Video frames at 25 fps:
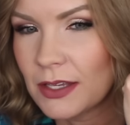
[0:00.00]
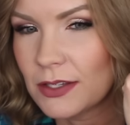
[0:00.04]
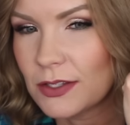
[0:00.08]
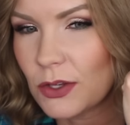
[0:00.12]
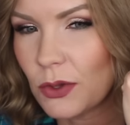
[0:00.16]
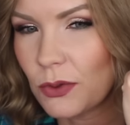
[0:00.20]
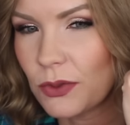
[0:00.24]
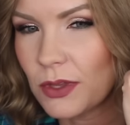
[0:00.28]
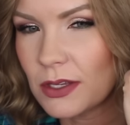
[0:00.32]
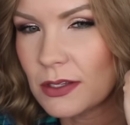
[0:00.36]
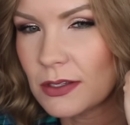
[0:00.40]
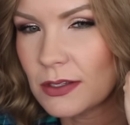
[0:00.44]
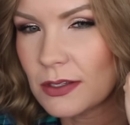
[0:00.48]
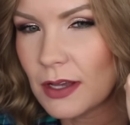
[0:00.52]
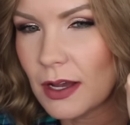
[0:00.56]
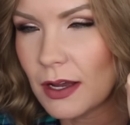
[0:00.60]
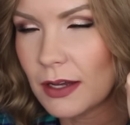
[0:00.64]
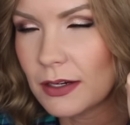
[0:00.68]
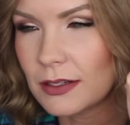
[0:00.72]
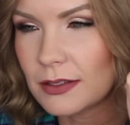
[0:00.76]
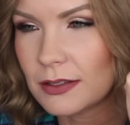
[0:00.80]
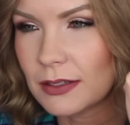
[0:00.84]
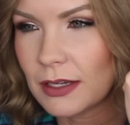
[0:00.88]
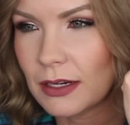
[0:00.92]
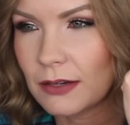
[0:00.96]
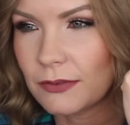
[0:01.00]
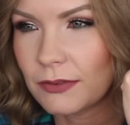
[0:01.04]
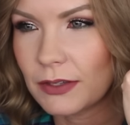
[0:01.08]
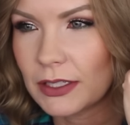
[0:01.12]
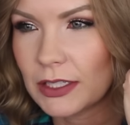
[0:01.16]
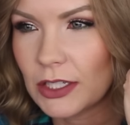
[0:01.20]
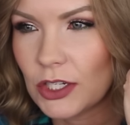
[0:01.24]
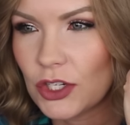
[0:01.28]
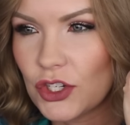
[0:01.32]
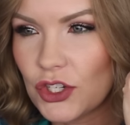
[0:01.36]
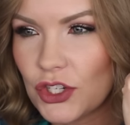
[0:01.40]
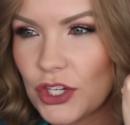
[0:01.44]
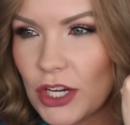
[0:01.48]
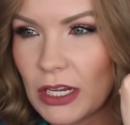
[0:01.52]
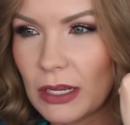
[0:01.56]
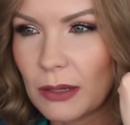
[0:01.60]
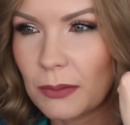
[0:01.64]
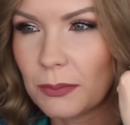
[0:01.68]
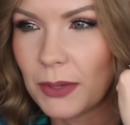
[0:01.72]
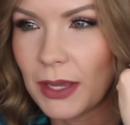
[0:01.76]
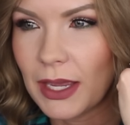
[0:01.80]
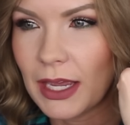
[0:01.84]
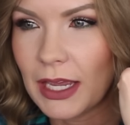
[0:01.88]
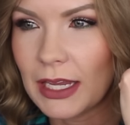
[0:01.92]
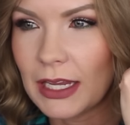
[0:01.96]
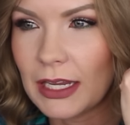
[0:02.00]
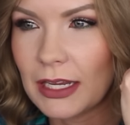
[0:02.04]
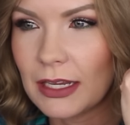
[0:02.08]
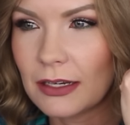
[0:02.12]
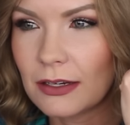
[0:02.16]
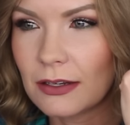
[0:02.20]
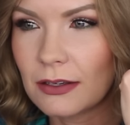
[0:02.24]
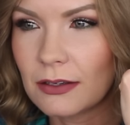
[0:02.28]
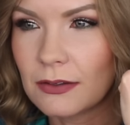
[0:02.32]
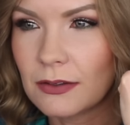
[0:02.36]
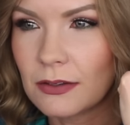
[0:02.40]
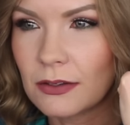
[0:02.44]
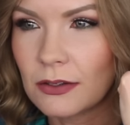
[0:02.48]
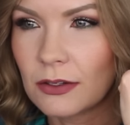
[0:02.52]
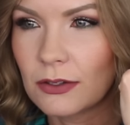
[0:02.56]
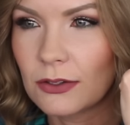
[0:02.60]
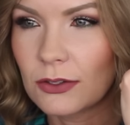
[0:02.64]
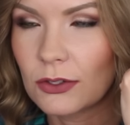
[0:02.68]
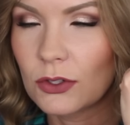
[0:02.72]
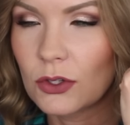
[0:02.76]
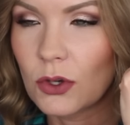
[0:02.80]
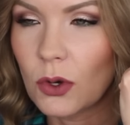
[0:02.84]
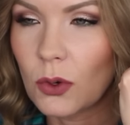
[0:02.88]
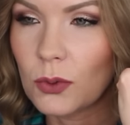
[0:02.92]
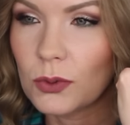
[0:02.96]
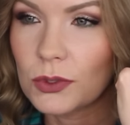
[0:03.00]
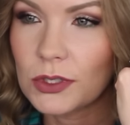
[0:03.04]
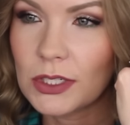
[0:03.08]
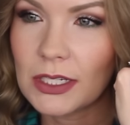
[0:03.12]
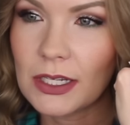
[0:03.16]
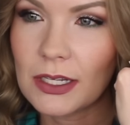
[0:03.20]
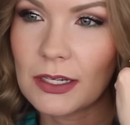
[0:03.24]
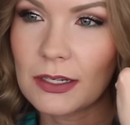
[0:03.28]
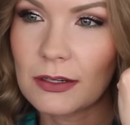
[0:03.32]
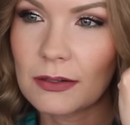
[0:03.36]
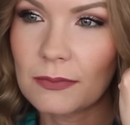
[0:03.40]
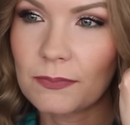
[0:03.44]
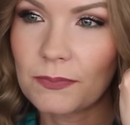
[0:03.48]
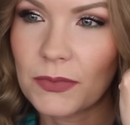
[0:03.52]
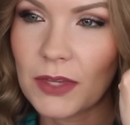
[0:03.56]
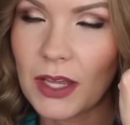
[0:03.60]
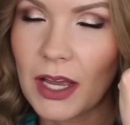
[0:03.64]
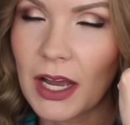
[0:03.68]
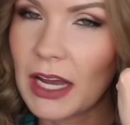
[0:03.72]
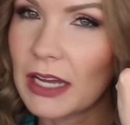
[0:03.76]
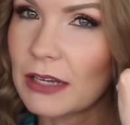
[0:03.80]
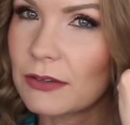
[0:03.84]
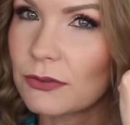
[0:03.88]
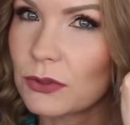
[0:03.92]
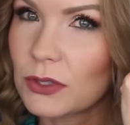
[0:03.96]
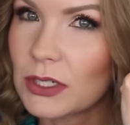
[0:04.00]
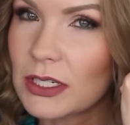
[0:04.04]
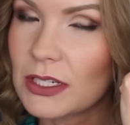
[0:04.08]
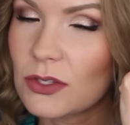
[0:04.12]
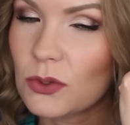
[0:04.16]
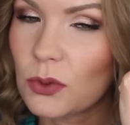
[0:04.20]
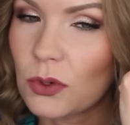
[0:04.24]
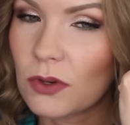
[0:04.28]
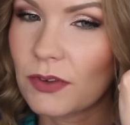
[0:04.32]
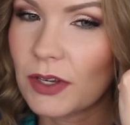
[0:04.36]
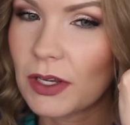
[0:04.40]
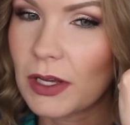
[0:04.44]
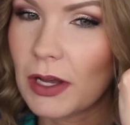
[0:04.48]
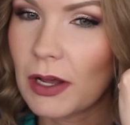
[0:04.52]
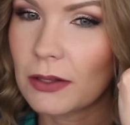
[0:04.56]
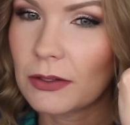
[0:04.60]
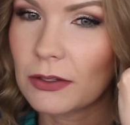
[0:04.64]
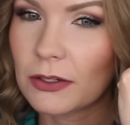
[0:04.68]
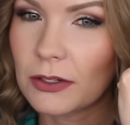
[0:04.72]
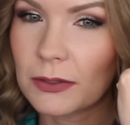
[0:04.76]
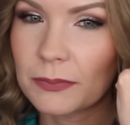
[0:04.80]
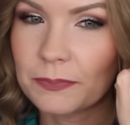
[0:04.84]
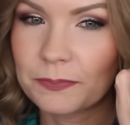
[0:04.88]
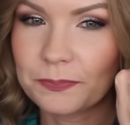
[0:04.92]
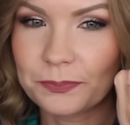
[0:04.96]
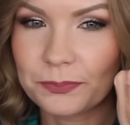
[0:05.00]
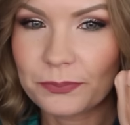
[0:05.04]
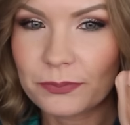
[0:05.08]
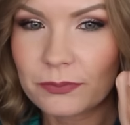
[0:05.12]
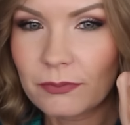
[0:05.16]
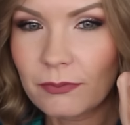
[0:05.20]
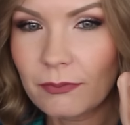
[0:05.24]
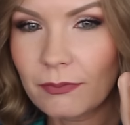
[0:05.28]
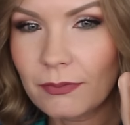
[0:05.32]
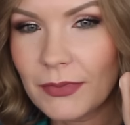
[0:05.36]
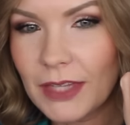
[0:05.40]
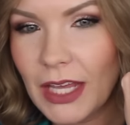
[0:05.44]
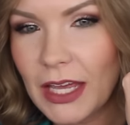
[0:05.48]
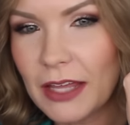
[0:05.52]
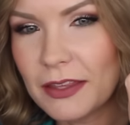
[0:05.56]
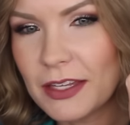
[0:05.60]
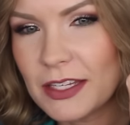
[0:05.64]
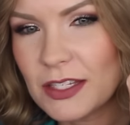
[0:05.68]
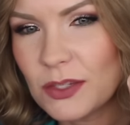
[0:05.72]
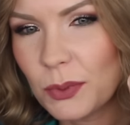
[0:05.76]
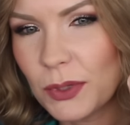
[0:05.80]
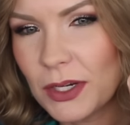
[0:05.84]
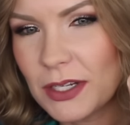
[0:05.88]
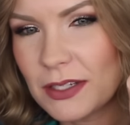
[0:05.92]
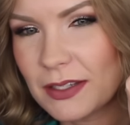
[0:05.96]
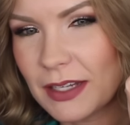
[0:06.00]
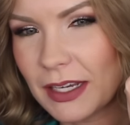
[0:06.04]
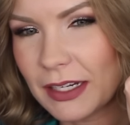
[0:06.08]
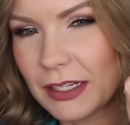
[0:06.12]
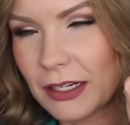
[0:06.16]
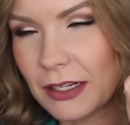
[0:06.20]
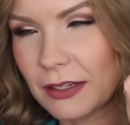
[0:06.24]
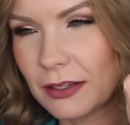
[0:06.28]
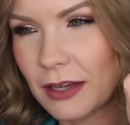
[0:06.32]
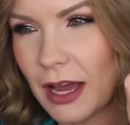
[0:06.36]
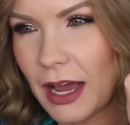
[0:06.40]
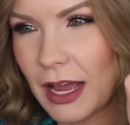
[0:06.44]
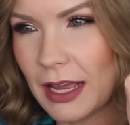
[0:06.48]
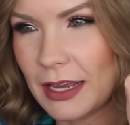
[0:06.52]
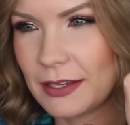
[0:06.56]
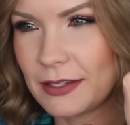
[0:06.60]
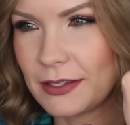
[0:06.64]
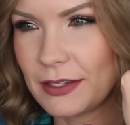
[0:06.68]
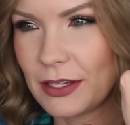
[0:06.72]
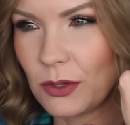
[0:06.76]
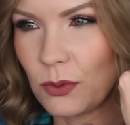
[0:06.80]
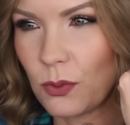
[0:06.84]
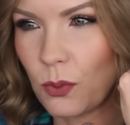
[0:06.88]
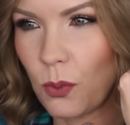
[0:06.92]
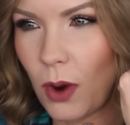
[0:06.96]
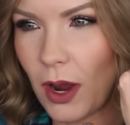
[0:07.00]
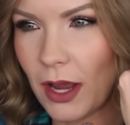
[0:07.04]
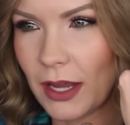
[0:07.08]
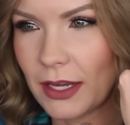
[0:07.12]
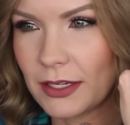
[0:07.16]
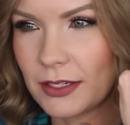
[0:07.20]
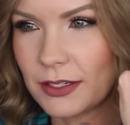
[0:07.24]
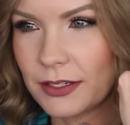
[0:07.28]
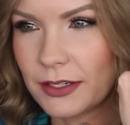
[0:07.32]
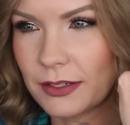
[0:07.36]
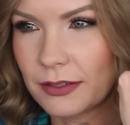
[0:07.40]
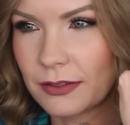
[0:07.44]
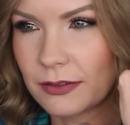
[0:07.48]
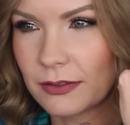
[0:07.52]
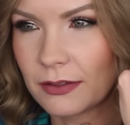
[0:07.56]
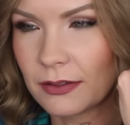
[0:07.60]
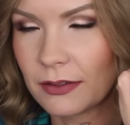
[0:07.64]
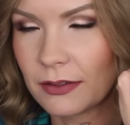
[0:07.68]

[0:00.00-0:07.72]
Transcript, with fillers: So this side is kind of like a champagne golden ivory sort of a color. And this one is like an icy white.